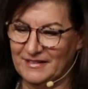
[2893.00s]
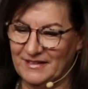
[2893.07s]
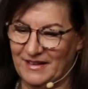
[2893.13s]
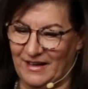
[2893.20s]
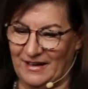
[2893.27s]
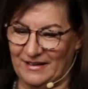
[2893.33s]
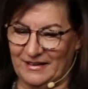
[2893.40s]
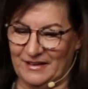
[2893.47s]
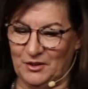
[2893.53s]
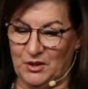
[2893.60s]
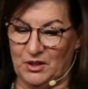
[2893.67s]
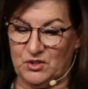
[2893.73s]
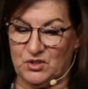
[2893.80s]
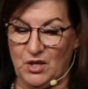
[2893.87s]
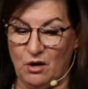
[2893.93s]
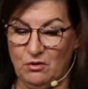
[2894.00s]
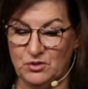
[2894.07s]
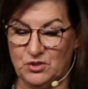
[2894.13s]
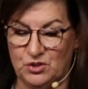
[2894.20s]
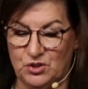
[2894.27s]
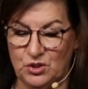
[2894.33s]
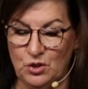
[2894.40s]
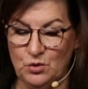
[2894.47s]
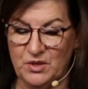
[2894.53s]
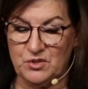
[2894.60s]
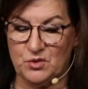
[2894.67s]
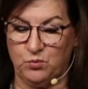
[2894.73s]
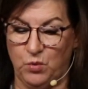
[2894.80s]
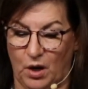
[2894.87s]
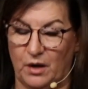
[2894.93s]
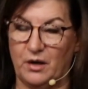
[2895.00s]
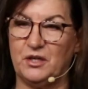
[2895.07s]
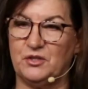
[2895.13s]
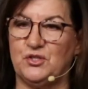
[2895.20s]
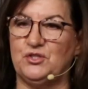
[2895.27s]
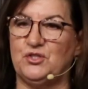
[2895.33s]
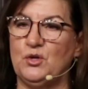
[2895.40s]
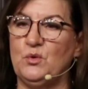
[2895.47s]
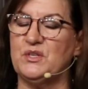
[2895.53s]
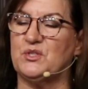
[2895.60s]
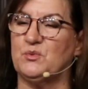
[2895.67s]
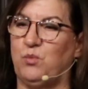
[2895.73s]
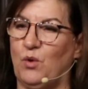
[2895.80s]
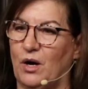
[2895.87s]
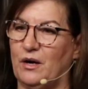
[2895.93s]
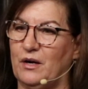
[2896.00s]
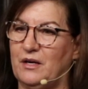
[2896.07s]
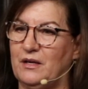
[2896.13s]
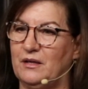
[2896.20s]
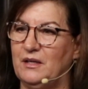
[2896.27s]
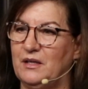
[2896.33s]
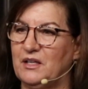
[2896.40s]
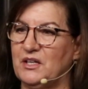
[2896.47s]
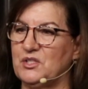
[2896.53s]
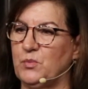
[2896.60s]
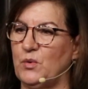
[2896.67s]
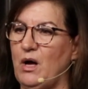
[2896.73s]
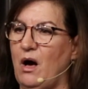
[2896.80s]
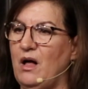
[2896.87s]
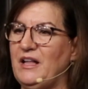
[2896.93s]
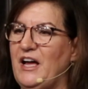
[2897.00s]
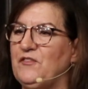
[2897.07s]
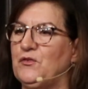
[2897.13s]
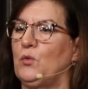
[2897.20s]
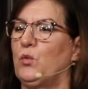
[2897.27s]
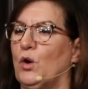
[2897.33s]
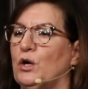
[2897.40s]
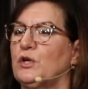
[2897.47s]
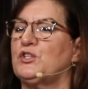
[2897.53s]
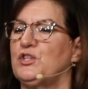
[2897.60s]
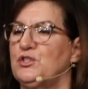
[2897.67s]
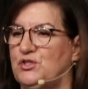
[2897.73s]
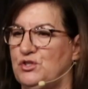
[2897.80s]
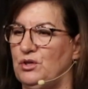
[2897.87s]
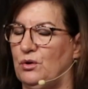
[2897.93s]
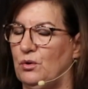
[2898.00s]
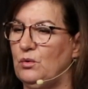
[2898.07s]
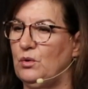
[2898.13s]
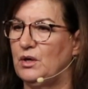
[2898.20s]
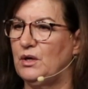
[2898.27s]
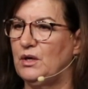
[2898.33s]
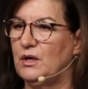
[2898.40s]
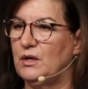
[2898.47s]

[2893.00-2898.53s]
Hallelujah. So to do his work, because we all have a work to do.